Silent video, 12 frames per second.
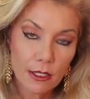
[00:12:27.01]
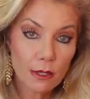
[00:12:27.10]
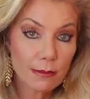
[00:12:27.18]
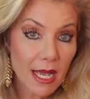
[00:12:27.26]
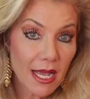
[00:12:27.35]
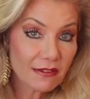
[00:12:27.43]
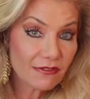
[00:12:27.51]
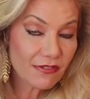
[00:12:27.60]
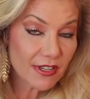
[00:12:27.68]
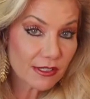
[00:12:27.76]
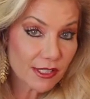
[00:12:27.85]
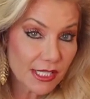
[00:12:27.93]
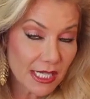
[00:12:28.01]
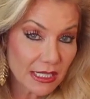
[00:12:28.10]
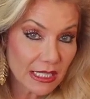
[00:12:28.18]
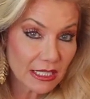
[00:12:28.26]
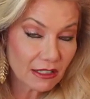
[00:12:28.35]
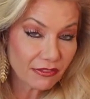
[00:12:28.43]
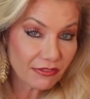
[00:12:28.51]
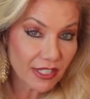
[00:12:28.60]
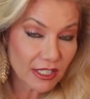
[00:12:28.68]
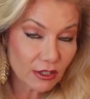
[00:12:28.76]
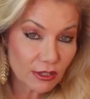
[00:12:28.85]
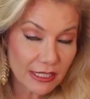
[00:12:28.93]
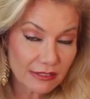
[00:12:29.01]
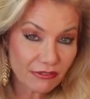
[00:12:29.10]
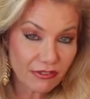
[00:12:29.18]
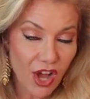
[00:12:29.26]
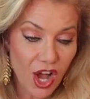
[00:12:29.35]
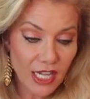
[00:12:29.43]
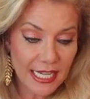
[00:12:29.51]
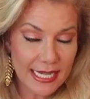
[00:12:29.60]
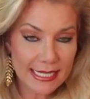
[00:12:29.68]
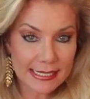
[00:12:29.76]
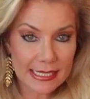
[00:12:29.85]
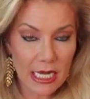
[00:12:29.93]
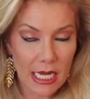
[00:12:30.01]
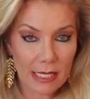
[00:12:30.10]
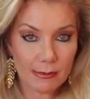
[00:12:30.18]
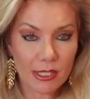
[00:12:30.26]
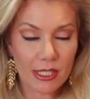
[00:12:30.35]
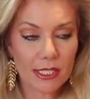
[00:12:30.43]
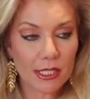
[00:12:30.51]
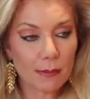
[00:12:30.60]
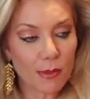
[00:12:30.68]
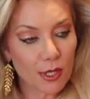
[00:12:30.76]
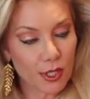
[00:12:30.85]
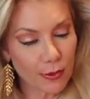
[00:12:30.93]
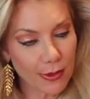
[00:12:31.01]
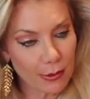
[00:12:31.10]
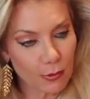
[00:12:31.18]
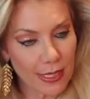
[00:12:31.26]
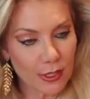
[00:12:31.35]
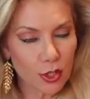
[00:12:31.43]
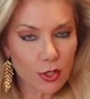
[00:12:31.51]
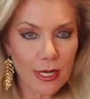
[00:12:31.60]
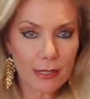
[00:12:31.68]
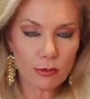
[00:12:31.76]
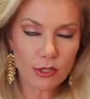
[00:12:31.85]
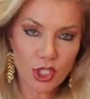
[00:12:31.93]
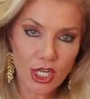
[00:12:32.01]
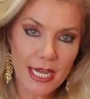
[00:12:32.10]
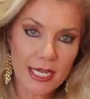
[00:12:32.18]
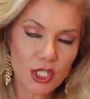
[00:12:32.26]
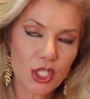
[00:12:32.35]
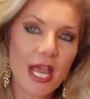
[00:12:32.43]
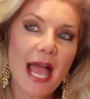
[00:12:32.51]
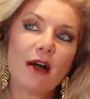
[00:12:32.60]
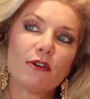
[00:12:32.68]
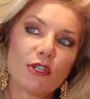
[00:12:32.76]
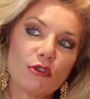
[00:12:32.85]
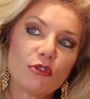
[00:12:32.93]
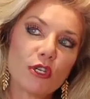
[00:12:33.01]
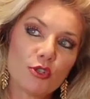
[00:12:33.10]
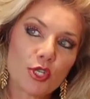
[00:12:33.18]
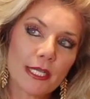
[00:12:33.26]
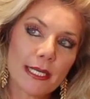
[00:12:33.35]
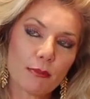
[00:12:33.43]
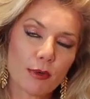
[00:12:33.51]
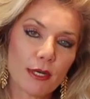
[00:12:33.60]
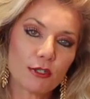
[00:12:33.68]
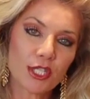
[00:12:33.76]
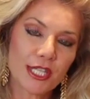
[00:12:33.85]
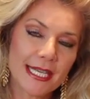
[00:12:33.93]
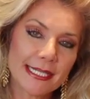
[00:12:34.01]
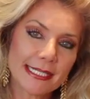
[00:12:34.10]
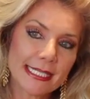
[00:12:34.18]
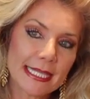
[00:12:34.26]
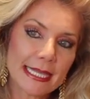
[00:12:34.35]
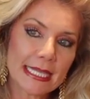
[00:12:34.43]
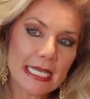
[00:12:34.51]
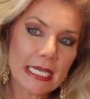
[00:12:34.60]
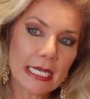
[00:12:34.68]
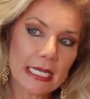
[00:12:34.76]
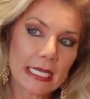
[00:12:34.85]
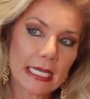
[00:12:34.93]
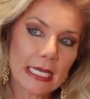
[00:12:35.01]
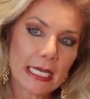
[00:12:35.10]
your mind feels a little fickled and foggy at times because Mercury retrograde will change how you usually approach things and think.